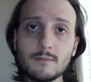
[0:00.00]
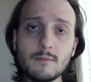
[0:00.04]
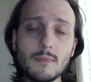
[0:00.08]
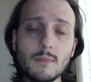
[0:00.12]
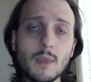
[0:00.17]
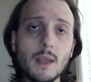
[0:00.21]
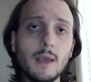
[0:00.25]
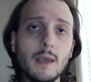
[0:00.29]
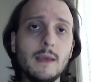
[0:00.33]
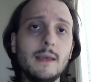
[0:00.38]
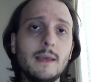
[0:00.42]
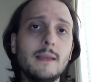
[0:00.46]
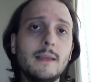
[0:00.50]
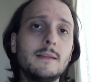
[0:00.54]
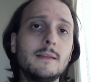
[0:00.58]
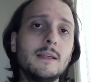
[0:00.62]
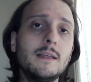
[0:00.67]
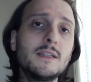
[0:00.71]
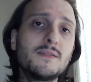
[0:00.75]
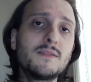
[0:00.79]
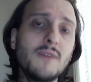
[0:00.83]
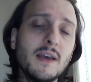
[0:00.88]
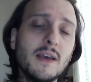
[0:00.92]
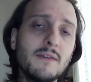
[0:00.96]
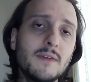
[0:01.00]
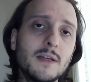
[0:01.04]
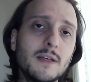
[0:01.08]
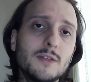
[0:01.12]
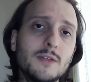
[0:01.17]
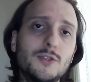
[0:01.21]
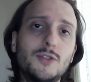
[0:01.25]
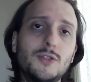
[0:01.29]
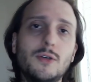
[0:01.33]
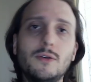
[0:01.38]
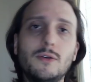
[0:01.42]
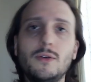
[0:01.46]
in this VR
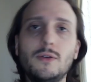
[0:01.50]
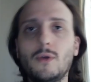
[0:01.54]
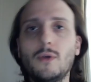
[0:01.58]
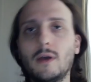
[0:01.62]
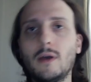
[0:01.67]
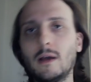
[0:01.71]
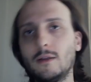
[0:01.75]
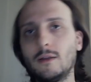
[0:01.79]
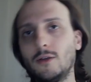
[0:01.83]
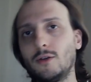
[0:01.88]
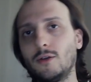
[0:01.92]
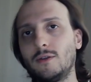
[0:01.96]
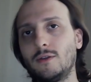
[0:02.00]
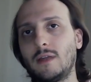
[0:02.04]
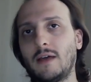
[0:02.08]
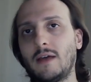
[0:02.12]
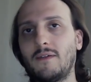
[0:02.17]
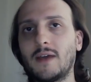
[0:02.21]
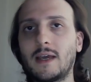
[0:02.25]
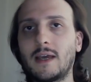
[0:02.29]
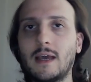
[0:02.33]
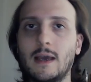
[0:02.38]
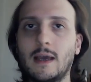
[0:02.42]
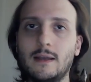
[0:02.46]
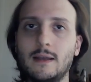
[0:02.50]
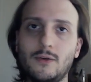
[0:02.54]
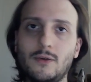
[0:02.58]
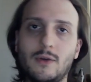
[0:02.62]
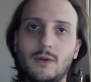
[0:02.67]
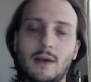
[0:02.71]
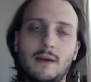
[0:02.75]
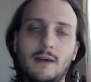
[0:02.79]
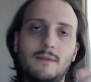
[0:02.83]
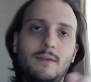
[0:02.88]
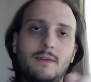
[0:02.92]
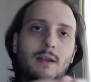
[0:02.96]
version, you don't have a cannon, you
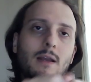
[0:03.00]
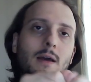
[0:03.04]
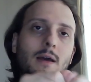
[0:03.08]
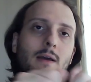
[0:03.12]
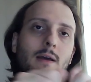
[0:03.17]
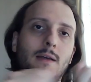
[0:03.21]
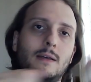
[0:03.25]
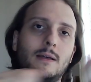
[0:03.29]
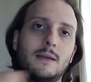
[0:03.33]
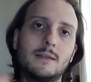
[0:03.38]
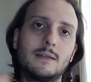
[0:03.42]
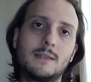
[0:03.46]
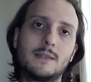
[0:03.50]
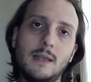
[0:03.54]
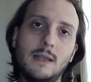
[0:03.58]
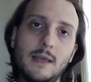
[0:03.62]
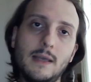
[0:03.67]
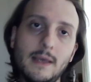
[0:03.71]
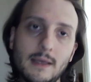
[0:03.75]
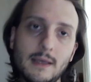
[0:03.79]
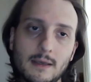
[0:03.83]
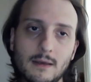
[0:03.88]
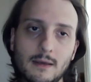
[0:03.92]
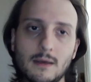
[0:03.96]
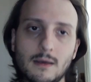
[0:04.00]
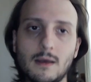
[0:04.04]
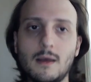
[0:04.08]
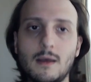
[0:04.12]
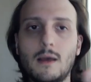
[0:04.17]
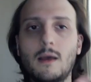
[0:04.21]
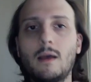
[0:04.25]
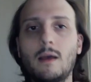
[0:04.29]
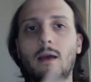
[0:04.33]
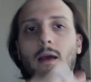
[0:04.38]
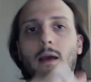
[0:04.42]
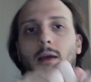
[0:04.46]
have like a sling.
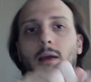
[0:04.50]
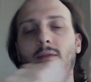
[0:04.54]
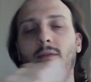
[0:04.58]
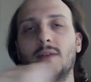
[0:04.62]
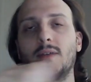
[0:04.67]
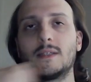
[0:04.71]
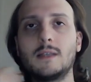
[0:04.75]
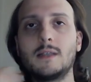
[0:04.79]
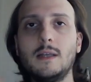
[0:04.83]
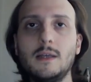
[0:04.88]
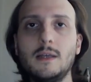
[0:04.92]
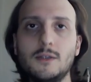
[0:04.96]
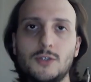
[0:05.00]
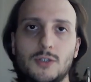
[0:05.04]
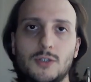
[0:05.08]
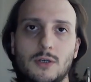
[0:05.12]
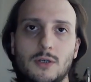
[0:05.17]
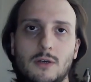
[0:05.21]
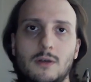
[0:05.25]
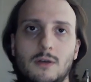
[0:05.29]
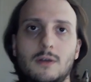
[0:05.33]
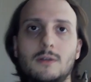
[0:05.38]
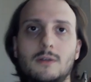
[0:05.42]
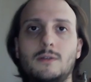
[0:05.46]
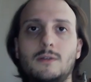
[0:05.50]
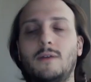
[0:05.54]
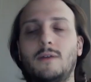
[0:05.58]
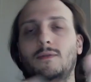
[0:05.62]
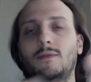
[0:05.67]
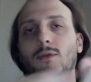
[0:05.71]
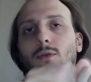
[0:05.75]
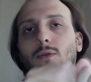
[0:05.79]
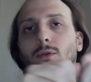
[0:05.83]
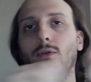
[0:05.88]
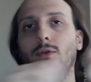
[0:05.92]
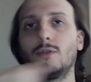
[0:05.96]
I have a slingshot, you
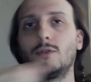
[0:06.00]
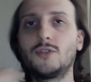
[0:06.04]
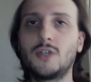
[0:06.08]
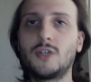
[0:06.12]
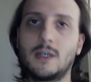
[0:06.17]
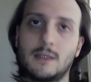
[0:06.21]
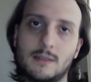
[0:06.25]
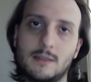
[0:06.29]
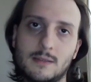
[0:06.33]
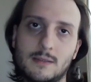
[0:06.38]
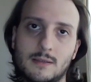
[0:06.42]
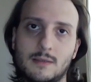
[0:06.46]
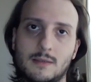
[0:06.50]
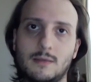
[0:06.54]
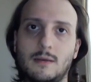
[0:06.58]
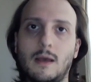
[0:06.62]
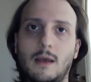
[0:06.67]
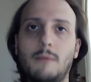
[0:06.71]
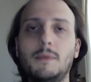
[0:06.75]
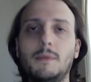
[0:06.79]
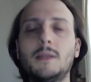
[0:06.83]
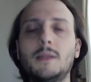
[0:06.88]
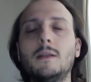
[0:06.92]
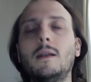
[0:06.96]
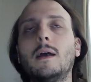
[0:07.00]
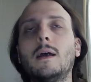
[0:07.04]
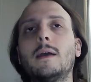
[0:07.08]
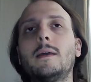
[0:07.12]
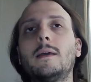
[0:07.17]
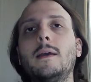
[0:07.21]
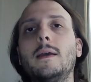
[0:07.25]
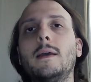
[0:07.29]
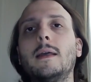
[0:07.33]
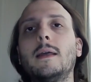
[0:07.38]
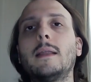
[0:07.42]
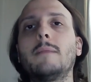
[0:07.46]
have to just, a bit
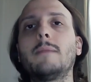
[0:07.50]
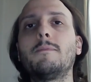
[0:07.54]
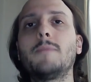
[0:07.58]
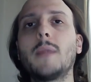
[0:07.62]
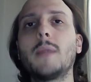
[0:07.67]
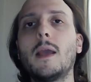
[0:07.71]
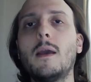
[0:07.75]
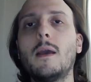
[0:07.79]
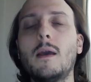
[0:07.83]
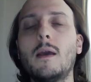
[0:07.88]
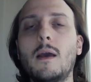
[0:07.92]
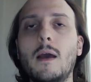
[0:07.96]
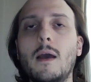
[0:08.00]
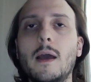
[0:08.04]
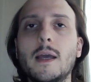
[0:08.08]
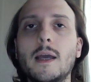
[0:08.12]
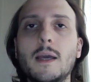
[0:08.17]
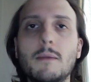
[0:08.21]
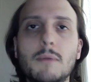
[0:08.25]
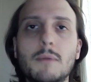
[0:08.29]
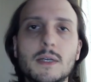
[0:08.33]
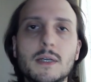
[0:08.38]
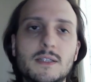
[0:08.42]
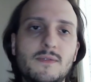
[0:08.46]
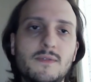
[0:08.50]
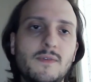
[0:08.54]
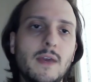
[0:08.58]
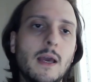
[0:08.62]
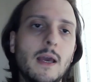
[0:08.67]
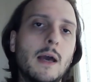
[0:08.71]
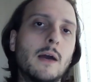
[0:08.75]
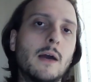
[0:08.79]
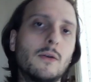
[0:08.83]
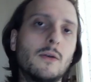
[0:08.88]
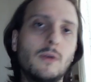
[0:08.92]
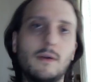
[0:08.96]
like in Angry Birds
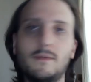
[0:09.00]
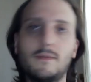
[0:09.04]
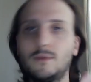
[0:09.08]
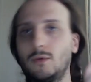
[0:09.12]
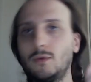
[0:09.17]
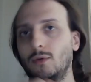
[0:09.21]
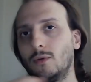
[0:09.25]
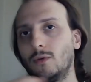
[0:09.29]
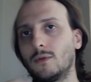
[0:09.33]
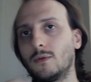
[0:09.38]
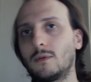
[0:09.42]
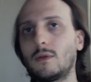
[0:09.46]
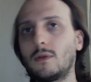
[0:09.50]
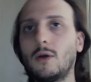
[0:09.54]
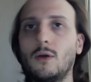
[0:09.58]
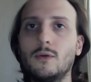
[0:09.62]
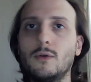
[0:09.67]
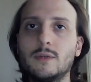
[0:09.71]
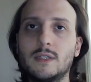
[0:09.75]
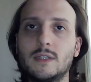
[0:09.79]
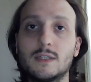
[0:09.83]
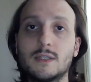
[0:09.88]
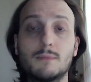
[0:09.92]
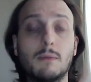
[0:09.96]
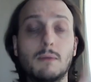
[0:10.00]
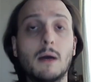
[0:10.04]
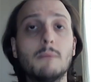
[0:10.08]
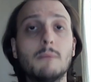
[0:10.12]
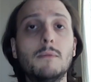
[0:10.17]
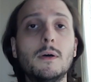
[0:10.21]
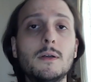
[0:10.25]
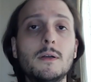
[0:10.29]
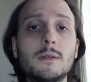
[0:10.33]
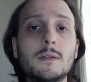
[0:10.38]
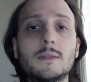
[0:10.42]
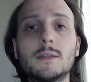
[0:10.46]
VR, you have to throw these
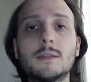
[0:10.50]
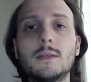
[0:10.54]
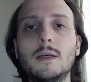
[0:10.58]
bubbles.